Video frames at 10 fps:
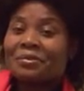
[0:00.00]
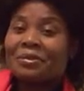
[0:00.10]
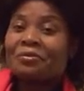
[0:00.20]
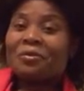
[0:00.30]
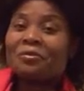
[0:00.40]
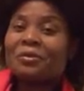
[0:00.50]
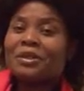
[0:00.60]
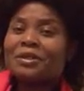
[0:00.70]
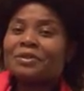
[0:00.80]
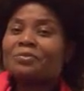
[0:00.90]

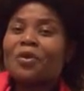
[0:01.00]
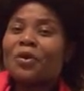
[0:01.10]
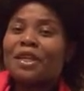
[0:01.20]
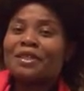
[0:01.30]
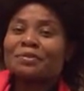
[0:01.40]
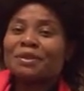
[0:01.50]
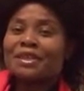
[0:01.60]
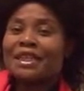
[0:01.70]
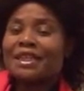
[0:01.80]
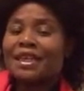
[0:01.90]
It's more or less
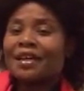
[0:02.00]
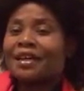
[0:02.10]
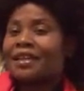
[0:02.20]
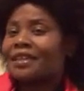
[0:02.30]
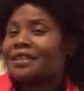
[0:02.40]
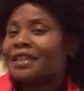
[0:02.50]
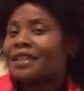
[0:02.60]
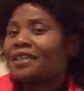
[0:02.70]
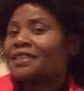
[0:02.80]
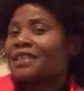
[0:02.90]
putting
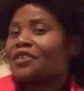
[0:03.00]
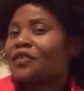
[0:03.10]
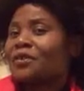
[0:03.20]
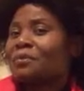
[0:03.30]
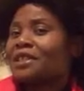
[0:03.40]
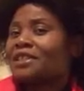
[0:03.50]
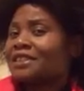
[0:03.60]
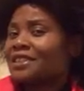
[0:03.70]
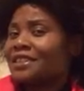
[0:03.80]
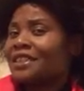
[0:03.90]
a state of
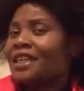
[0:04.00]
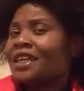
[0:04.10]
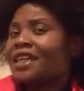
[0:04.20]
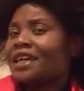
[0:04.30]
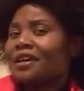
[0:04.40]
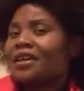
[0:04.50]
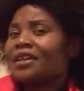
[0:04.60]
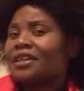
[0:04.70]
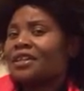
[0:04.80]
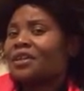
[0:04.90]
emergency
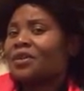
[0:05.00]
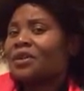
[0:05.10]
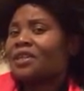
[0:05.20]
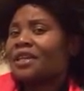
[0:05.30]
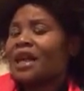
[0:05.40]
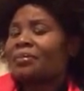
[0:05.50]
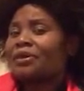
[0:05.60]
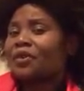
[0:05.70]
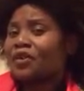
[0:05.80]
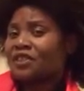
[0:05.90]
in the
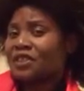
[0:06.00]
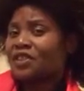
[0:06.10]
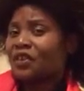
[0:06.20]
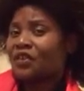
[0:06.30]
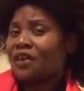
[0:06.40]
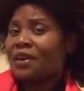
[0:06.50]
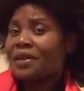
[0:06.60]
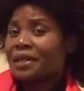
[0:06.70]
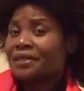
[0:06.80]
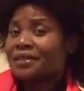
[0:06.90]
capital city of
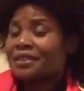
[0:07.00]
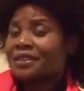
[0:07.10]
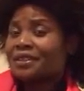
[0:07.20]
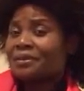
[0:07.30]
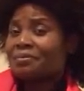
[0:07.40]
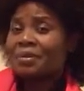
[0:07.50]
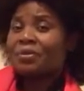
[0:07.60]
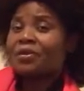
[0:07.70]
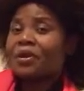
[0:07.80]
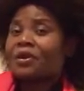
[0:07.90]
Harare.
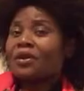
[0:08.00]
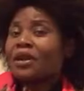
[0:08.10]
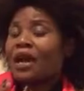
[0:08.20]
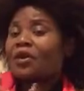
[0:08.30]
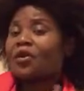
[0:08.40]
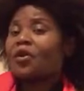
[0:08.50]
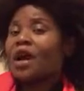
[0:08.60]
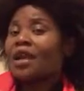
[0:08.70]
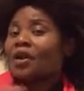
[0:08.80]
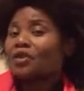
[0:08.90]
People are no
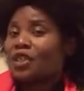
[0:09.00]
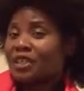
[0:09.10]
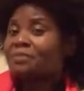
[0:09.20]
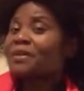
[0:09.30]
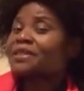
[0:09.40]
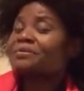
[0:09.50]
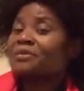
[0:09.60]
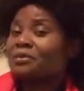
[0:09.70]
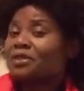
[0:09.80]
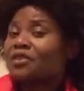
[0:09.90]
longer allowed to express
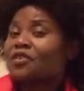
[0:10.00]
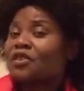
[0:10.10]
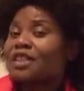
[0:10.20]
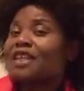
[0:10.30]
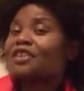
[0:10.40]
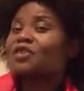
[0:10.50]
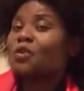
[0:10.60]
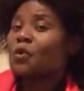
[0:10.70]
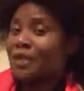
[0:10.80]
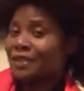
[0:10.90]
themselves for the next
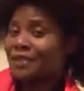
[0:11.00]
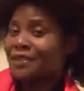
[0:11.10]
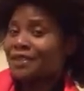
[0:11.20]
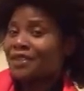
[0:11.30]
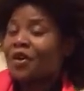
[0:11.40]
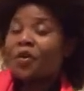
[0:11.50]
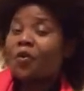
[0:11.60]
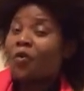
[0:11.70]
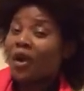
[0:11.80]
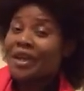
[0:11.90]
2 weeks.
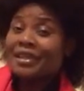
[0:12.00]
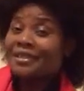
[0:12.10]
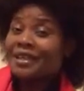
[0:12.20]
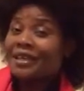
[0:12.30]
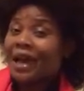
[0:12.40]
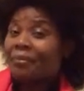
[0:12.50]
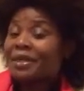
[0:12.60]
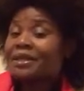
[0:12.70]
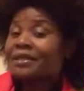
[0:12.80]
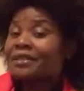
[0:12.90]
Why is that
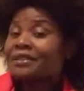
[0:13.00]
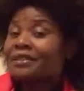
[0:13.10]
happening?